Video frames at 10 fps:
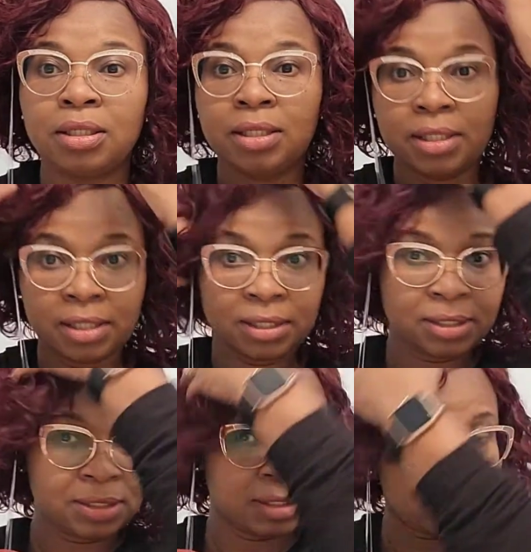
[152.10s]

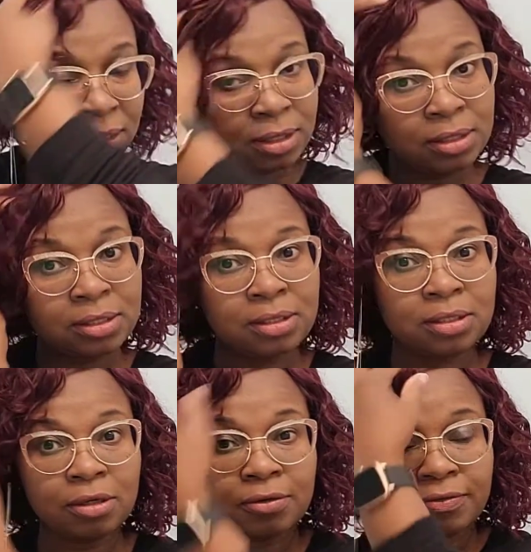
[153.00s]
and
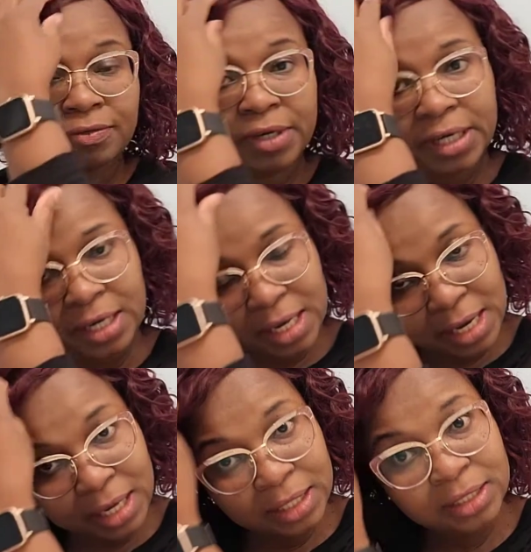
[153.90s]
so far
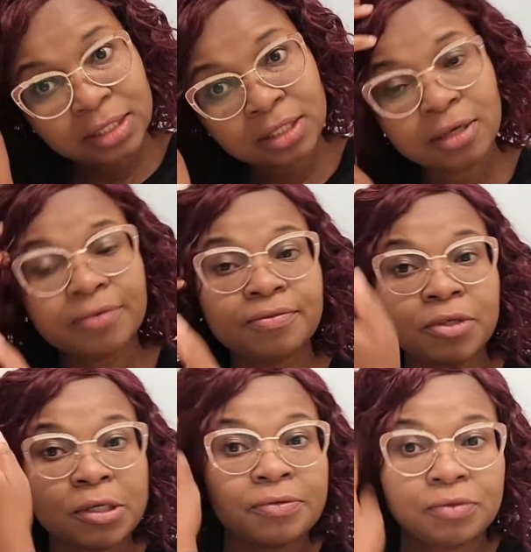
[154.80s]
I love
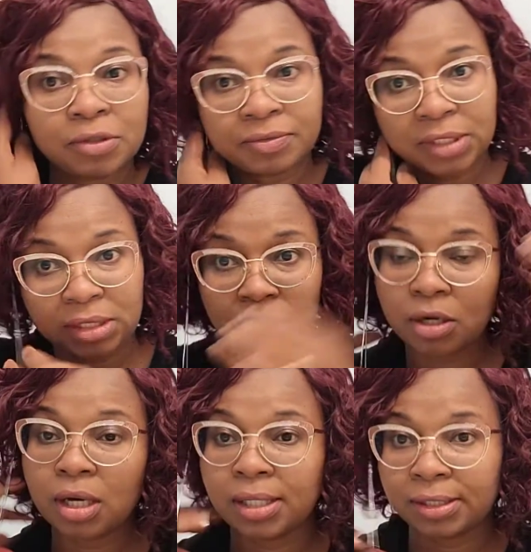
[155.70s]
love love this
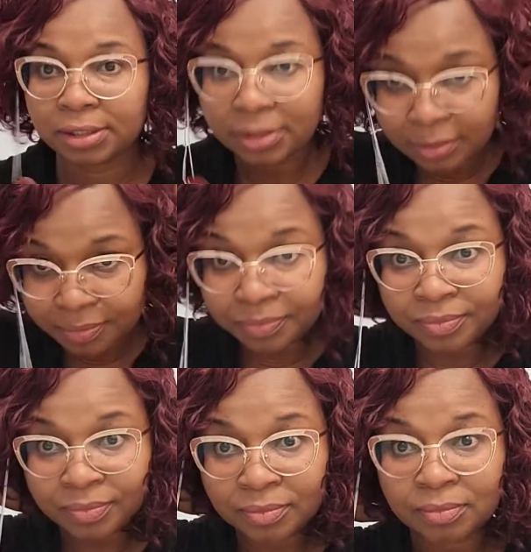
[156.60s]
color
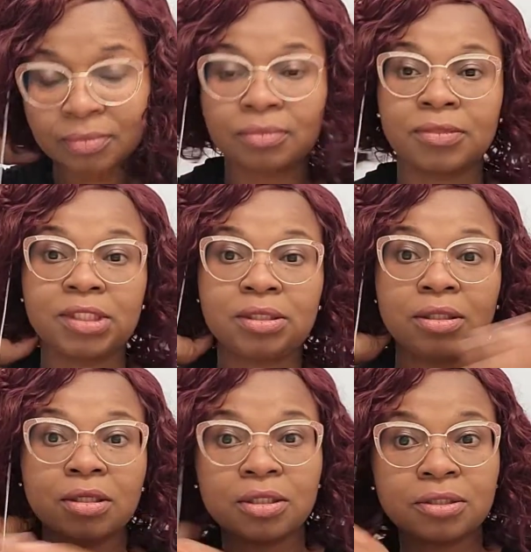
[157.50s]
this
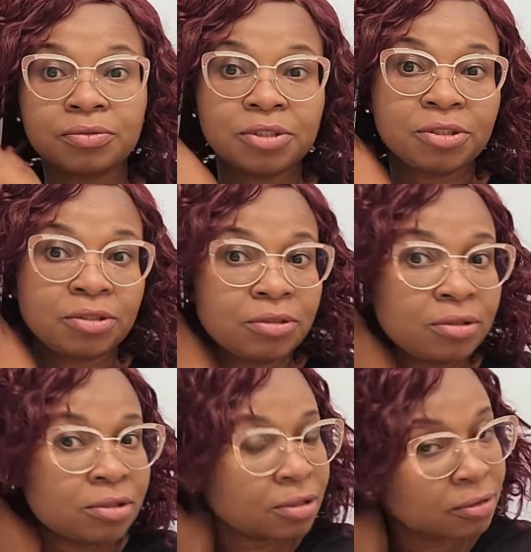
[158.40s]
color will
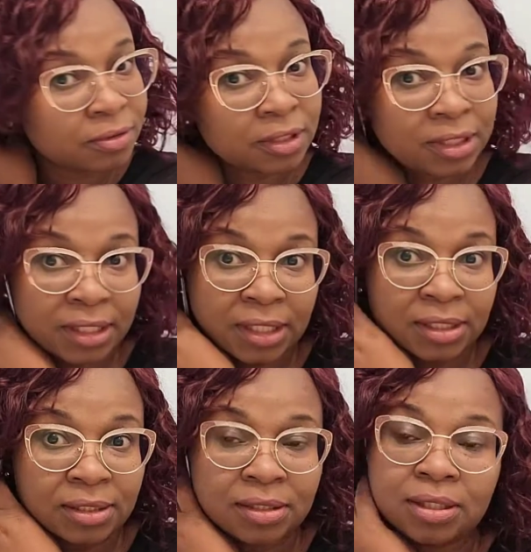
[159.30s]
do no wrong
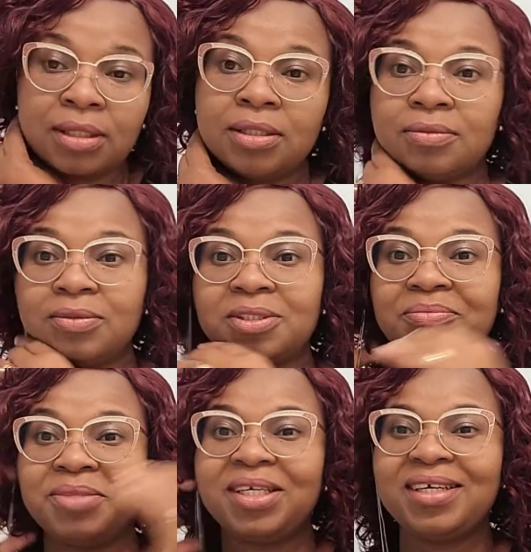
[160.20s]
anytime
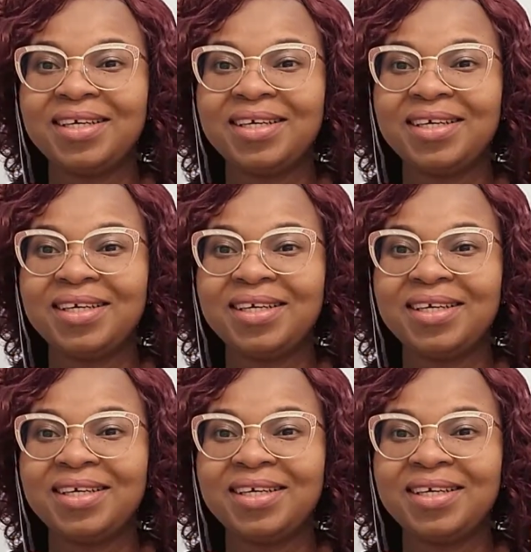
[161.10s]
with me.